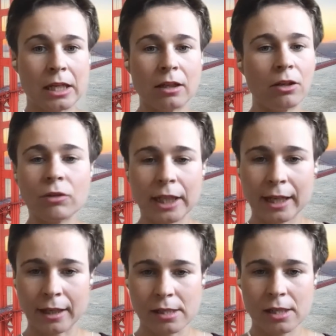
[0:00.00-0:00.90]
Not the
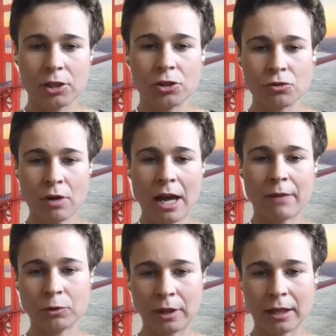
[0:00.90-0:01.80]
case. You have
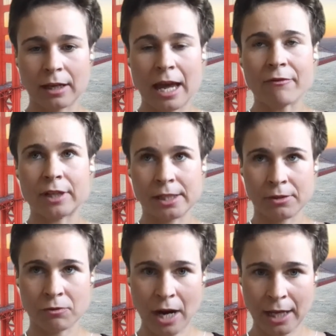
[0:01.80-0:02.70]
to have the
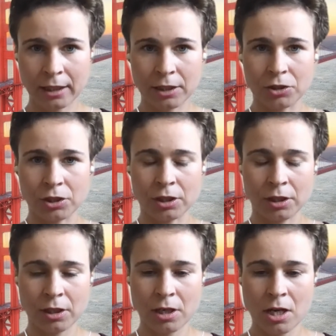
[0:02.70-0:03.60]

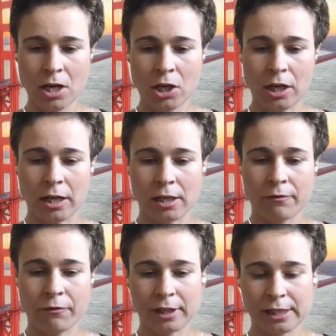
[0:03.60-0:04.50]
strategy.
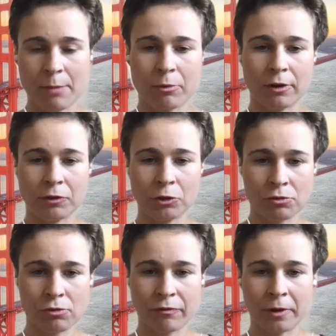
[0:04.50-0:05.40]
For example, if you
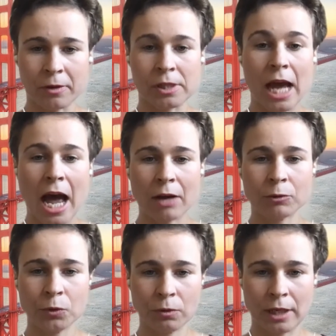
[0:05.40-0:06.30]
use referrals, how
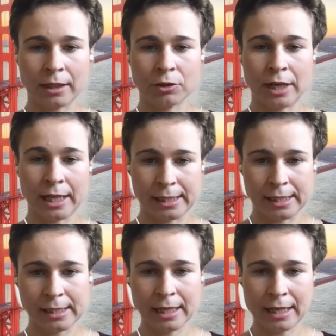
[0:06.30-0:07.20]
do you let your
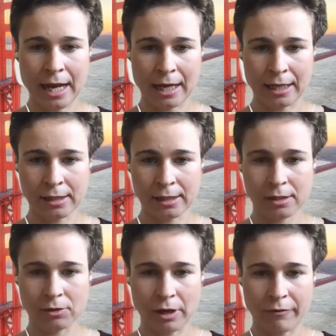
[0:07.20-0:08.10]
existing clients,
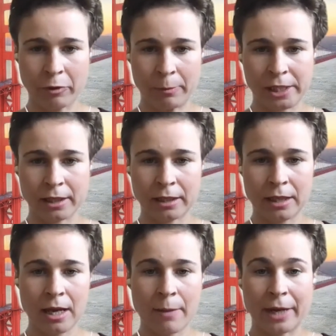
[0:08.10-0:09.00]
you have a website,
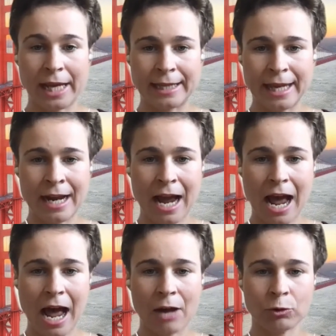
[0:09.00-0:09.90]
and then
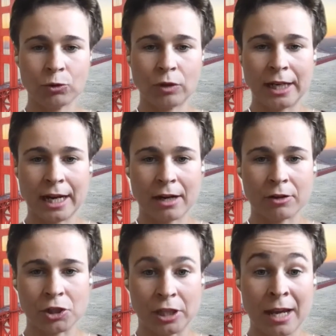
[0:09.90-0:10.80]
how to
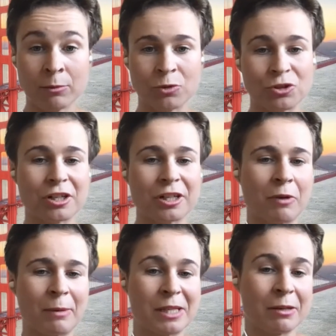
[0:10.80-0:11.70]
encourage them to share their
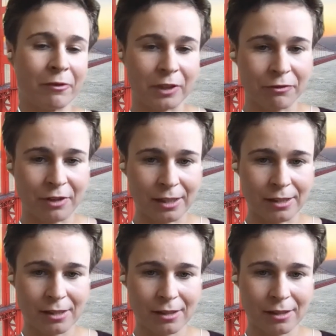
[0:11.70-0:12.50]
website with their friends?